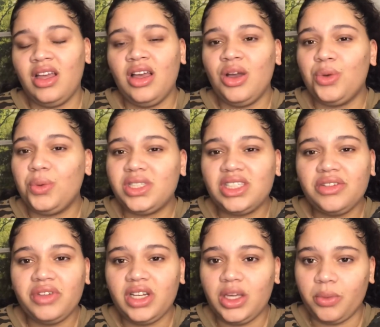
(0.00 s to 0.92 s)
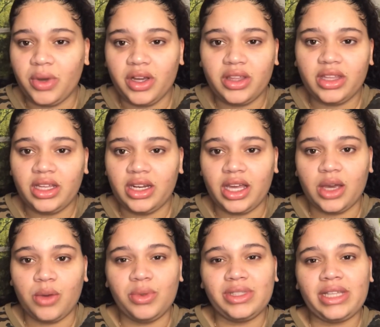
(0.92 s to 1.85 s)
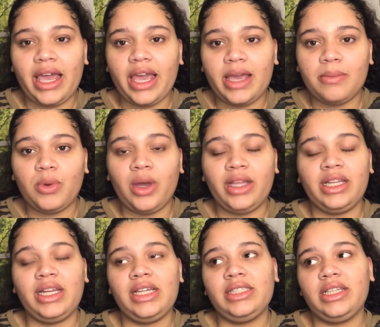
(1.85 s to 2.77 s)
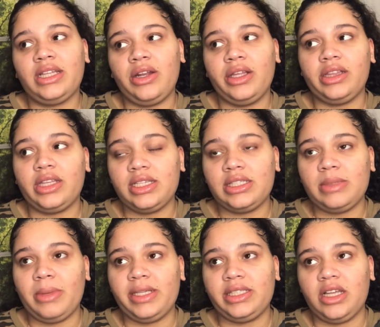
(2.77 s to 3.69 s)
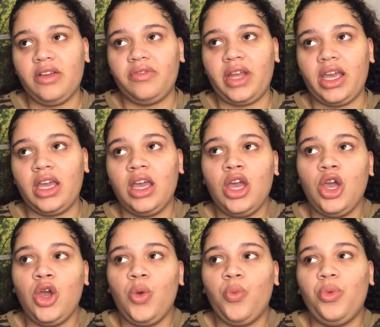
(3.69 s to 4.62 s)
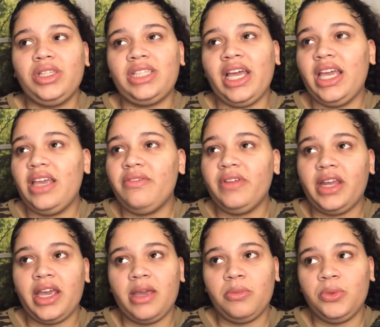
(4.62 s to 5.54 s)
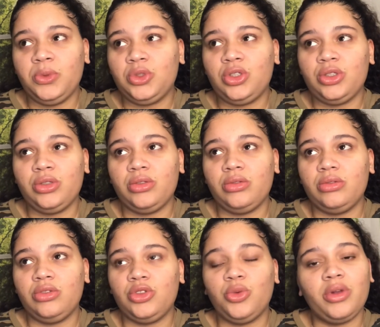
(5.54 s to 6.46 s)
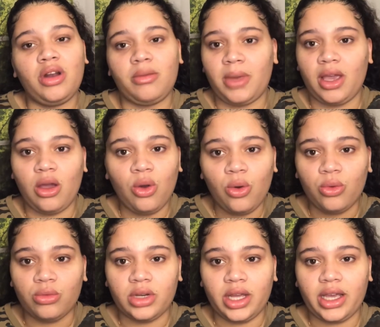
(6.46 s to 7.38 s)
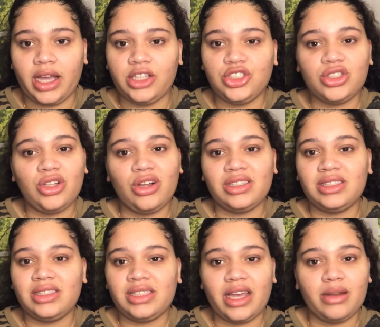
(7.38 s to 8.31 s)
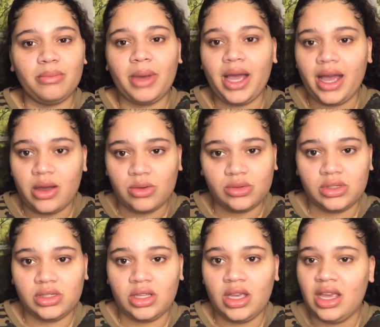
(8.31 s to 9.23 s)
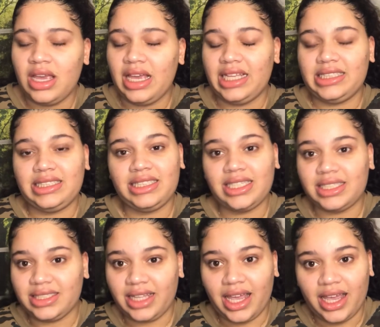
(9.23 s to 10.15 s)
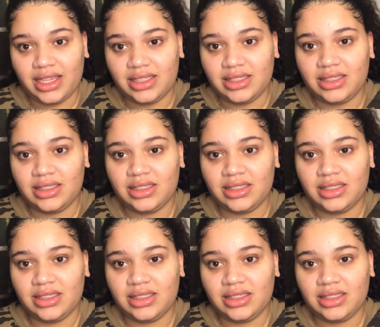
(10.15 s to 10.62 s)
was it really worth it? Like, was I able? And then I sit down and think to myself, like, was I even able to do it on my own? Like, I just lost 10 pounds in 6 days.